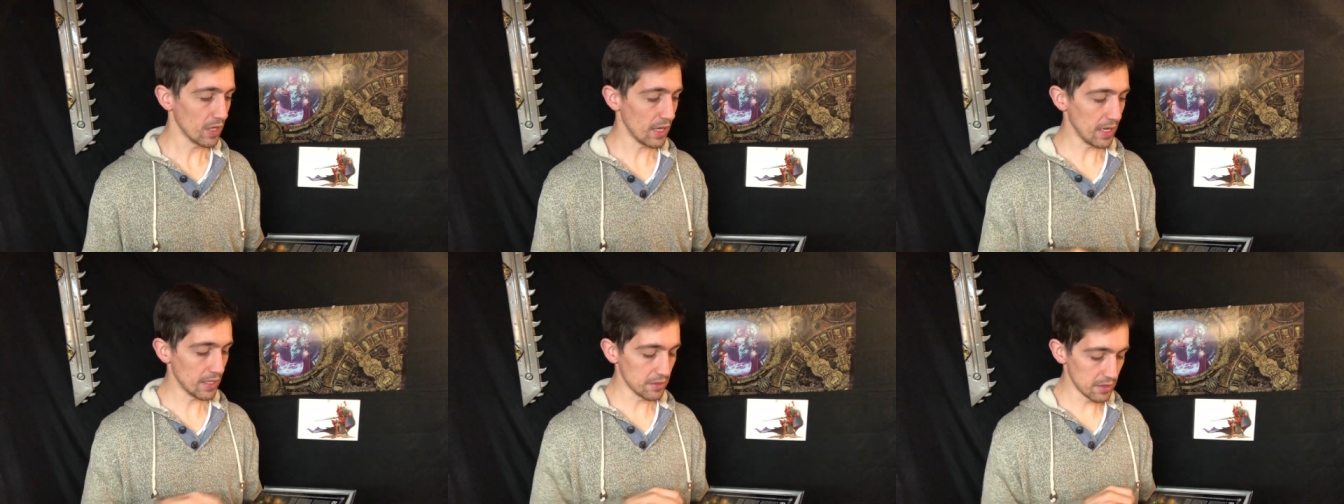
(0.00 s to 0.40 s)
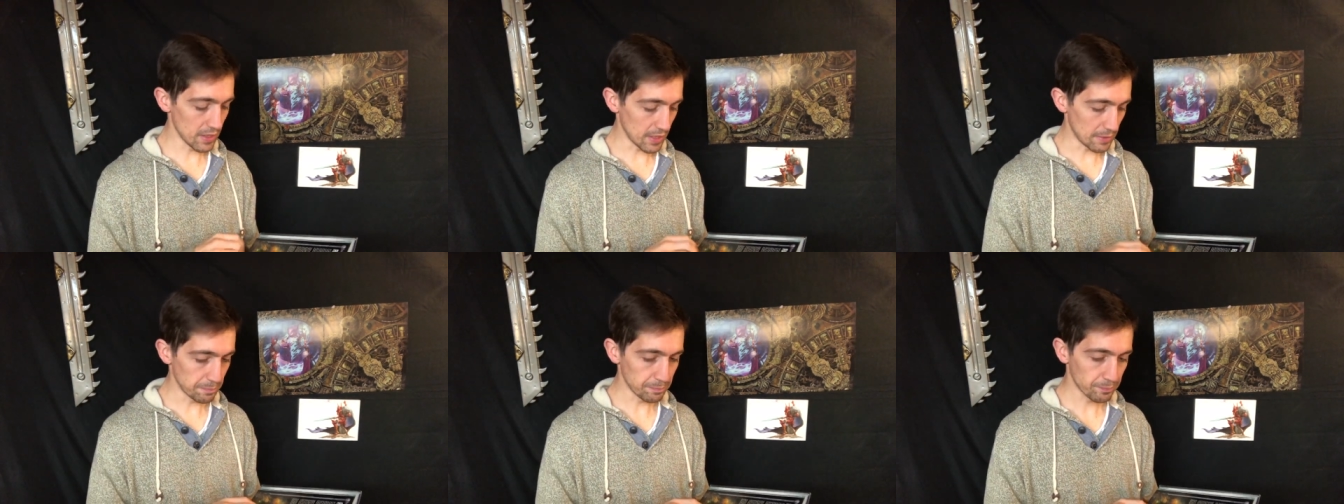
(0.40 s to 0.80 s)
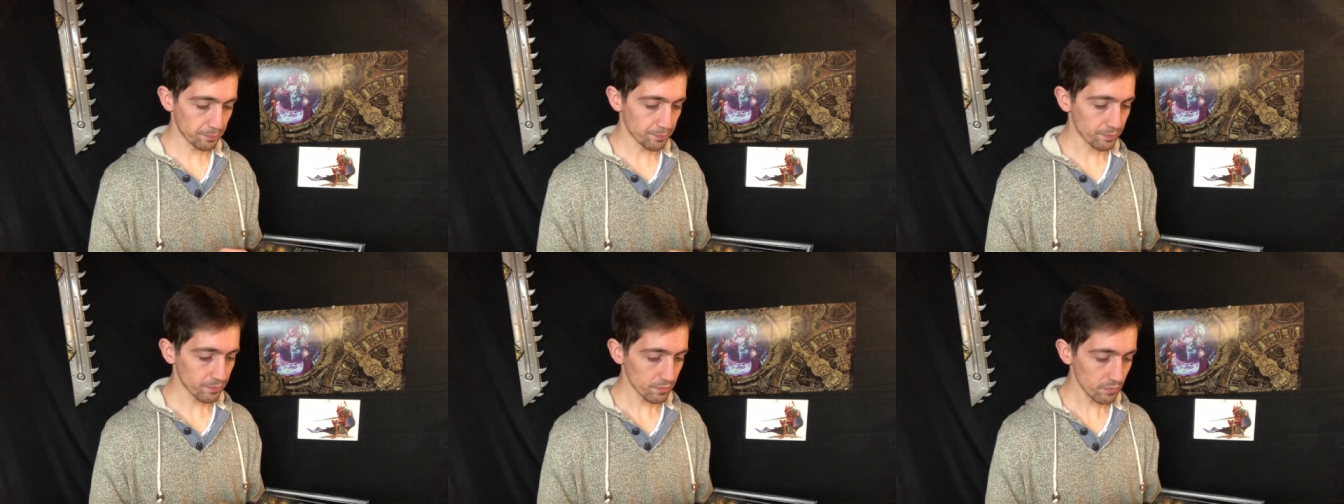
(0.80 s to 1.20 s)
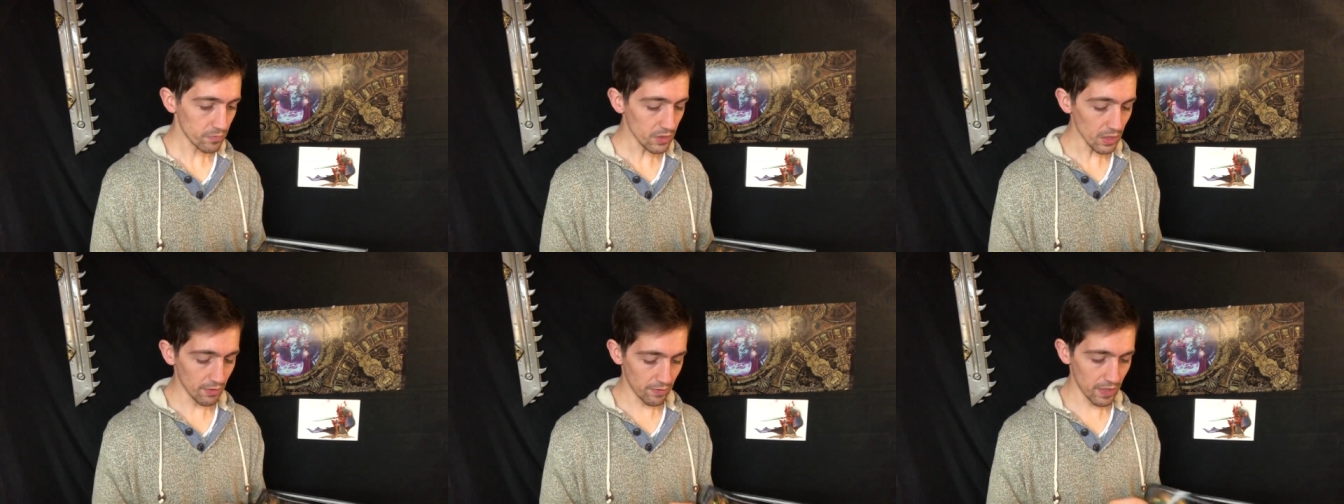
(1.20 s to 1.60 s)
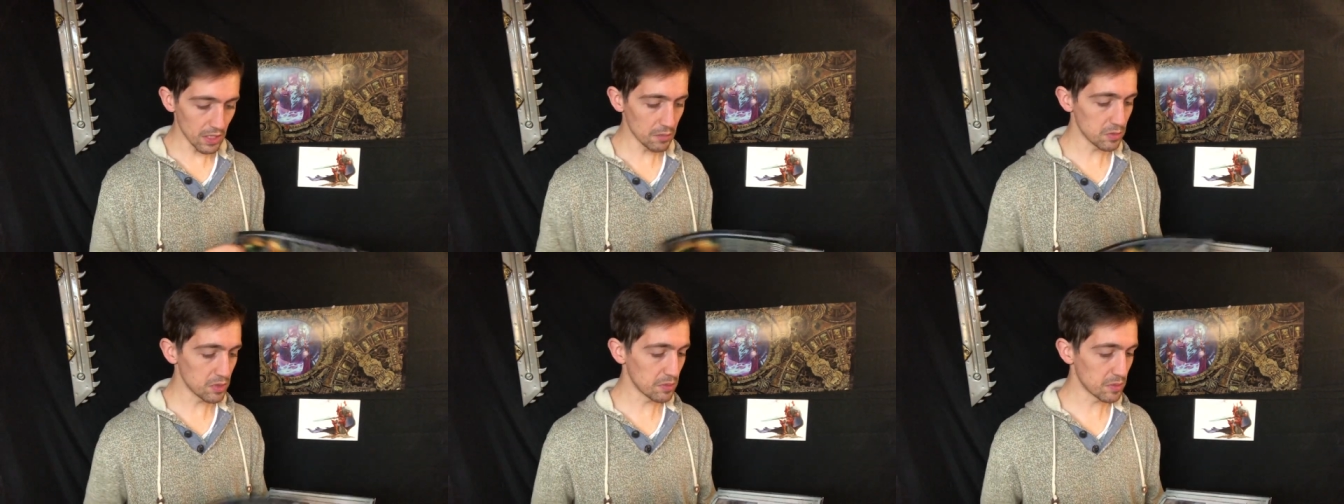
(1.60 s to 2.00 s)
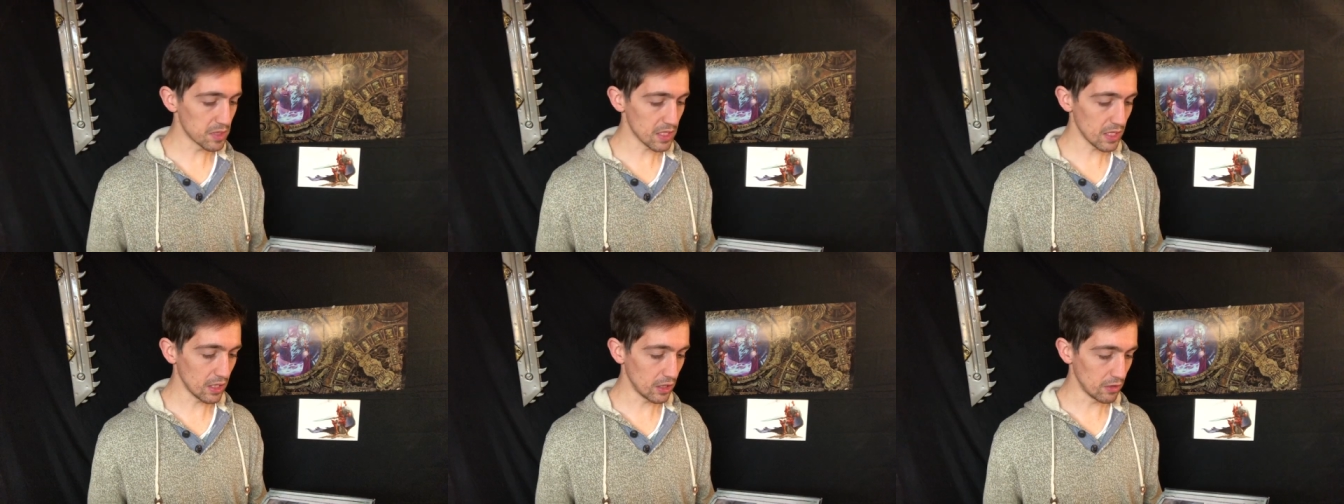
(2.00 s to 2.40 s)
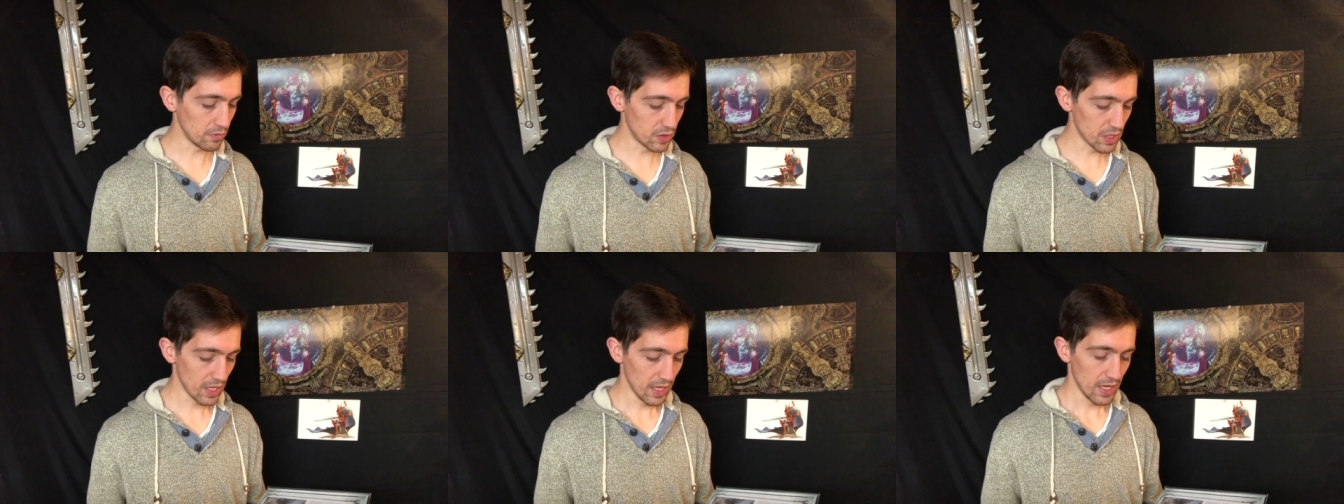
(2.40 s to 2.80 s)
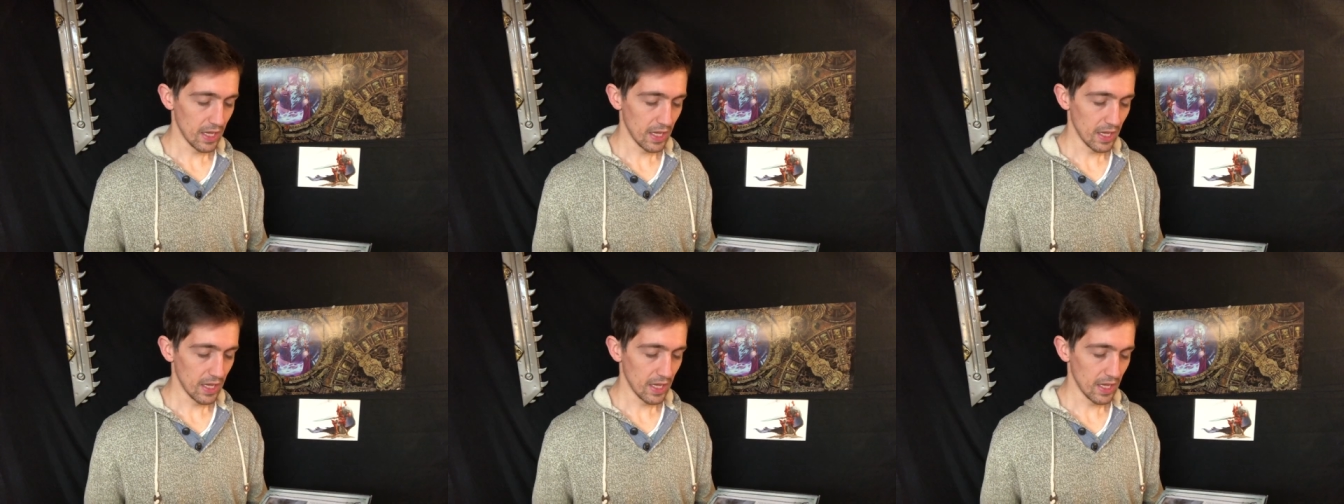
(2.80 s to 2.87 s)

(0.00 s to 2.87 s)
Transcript: And Venoms themselves